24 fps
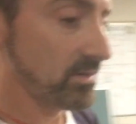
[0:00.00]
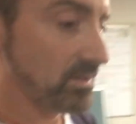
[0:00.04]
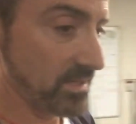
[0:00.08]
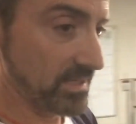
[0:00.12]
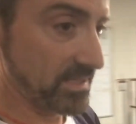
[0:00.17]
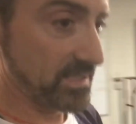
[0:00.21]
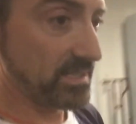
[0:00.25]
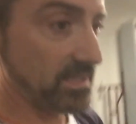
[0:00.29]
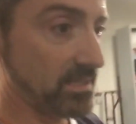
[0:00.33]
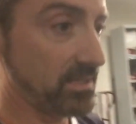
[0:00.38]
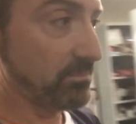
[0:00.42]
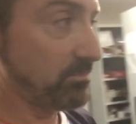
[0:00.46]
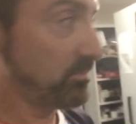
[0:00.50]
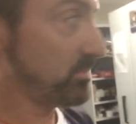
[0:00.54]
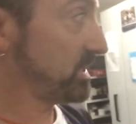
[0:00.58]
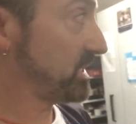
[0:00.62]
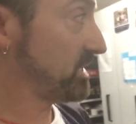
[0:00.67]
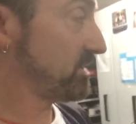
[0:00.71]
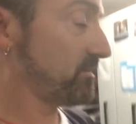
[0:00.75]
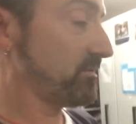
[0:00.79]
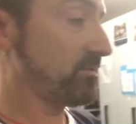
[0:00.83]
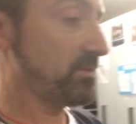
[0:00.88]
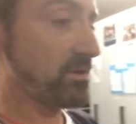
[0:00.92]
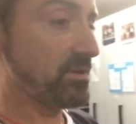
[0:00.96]
like I said,
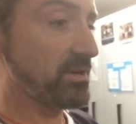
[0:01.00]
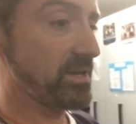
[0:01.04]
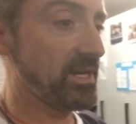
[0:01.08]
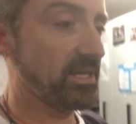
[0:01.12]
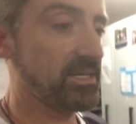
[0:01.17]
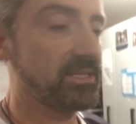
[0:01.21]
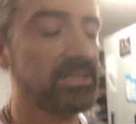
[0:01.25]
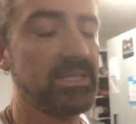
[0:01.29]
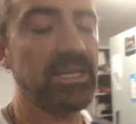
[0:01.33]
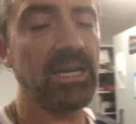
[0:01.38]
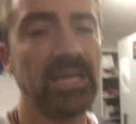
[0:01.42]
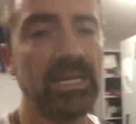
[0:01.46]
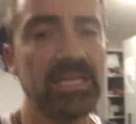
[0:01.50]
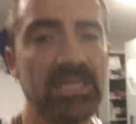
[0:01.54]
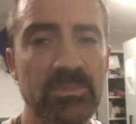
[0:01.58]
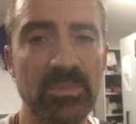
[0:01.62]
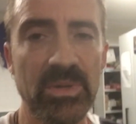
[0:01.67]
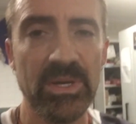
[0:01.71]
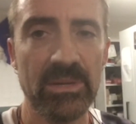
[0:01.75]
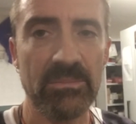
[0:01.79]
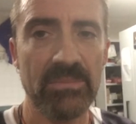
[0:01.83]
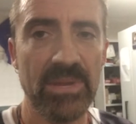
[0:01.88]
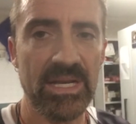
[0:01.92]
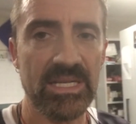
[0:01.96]
been a very hectic day. It's
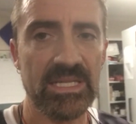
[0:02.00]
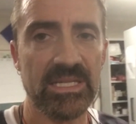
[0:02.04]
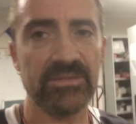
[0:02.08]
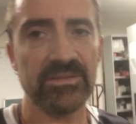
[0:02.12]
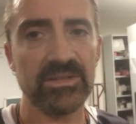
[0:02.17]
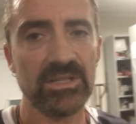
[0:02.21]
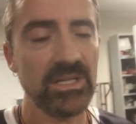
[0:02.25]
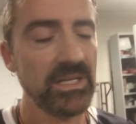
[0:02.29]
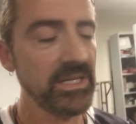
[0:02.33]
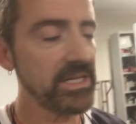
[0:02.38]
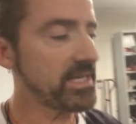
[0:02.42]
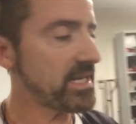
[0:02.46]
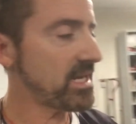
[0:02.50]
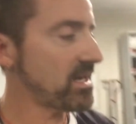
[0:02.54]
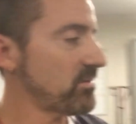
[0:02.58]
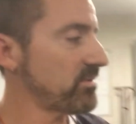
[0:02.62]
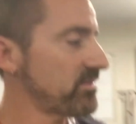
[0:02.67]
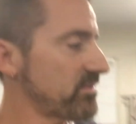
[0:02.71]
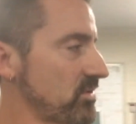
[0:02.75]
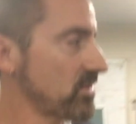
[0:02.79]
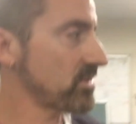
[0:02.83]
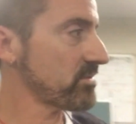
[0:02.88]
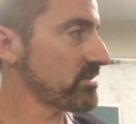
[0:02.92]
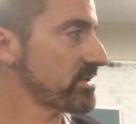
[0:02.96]
been a massive clean out.
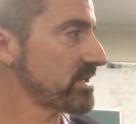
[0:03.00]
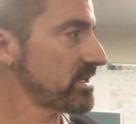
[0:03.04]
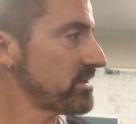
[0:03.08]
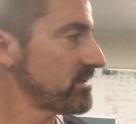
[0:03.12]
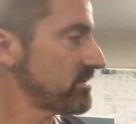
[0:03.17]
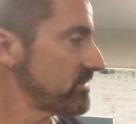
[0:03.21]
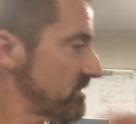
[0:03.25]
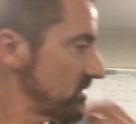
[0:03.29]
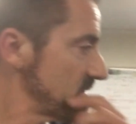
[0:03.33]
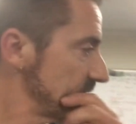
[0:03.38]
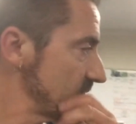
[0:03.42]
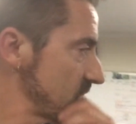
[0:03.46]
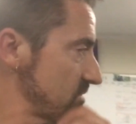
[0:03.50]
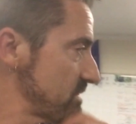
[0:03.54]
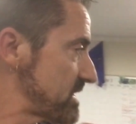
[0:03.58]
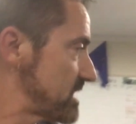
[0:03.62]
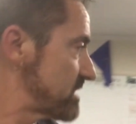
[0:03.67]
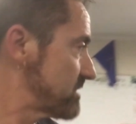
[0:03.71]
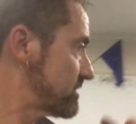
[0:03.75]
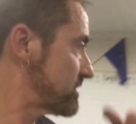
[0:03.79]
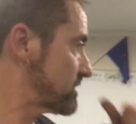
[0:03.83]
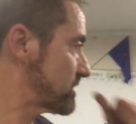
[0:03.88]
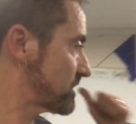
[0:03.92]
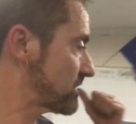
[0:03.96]
We've got rid of
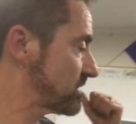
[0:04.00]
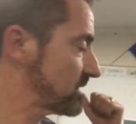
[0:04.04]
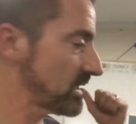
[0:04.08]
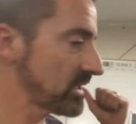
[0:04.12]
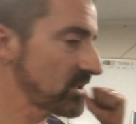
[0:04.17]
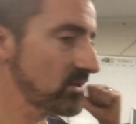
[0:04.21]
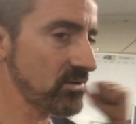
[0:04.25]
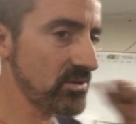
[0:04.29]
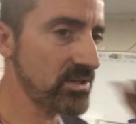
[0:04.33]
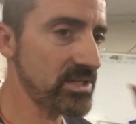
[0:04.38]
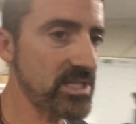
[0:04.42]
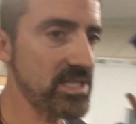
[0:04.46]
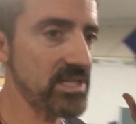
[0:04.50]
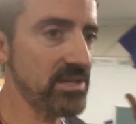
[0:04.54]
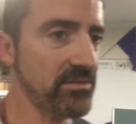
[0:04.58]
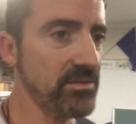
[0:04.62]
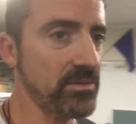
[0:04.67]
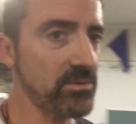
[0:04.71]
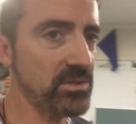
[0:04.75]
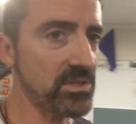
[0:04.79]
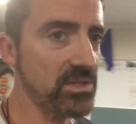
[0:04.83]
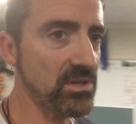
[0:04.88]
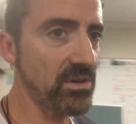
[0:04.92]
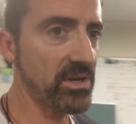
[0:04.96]
a lot of stuff
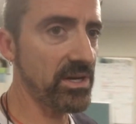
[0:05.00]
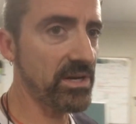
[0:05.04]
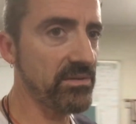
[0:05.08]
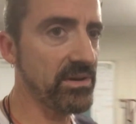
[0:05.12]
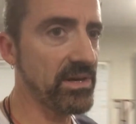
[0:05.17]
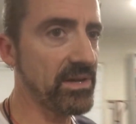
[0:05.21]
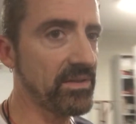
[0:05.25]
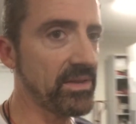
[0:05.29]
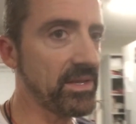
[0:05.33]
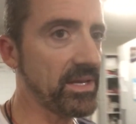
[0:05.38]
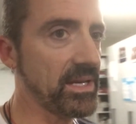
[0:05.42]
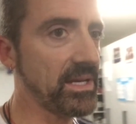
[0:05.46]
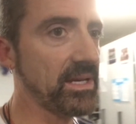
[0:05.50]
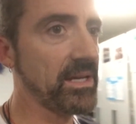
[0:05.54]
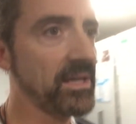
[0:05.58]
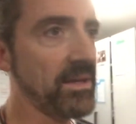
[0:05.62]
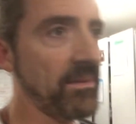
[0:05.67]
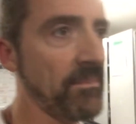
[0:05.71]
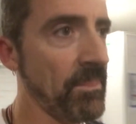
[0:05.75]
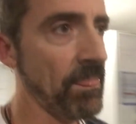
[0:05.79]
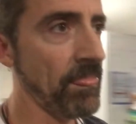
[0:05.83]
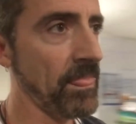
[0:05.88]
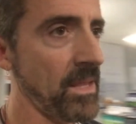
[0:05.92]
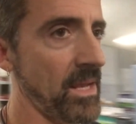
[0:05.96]
that was lying around there,
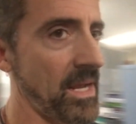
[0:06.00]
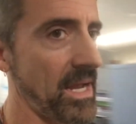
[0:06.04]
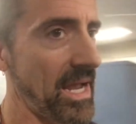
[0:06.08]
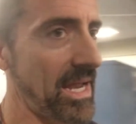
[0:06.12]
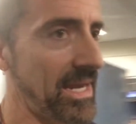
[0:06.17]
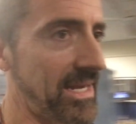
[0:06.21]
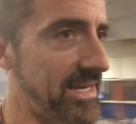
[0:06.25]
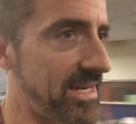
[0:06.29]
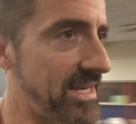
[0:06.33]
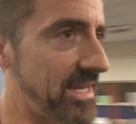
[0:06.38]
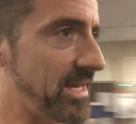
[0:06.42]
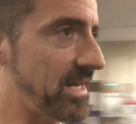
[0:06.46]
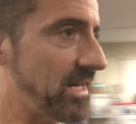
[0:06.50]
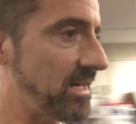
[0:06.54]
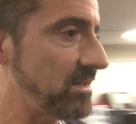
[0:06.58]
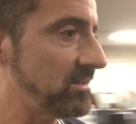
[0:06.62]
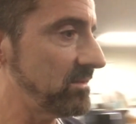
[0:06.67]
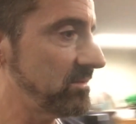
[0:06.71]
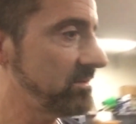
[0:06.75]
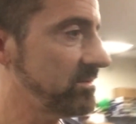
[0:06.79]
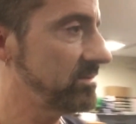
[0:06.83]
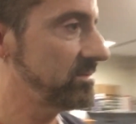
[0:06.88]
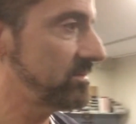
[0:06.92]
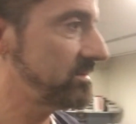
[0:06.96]
and
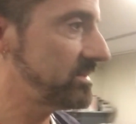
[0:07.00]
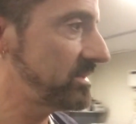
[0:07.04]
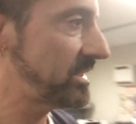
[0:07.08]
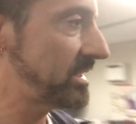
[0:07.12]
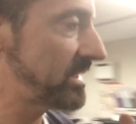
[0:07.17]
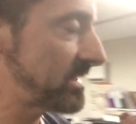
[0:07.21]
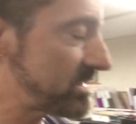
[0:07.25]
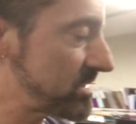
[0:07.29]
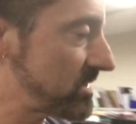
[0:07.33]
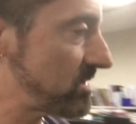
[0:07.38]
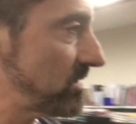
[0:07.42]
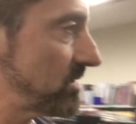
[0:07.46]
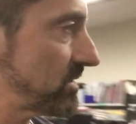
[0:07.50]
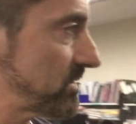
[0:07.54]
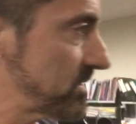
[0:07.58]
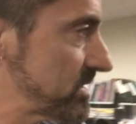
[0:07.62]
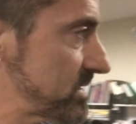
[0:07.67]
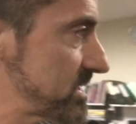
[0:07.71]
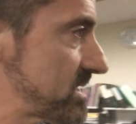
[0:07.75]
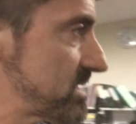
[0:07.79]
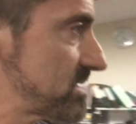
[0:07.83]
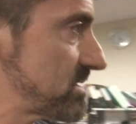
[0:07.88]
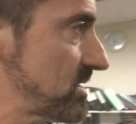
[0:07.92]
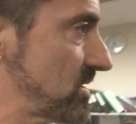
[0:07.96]
now it's gotten
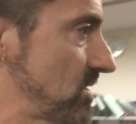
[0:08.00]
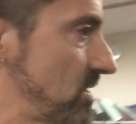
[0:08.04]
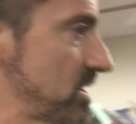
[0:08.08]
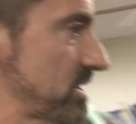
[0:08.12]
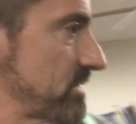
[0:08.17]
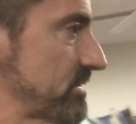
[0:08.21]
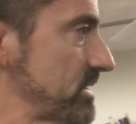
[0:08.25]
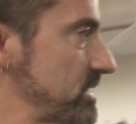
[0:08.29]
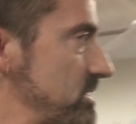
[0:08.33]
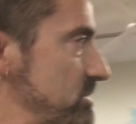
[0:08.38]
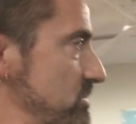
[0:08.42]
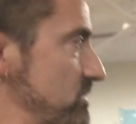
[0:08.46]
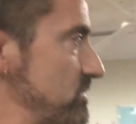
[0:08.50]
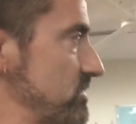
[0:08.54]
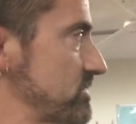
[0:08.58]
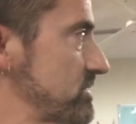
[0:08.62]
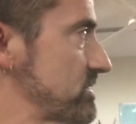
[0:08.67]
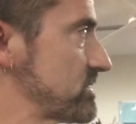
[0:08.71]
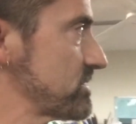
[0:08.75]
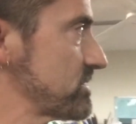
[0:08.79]
us kind of in the mood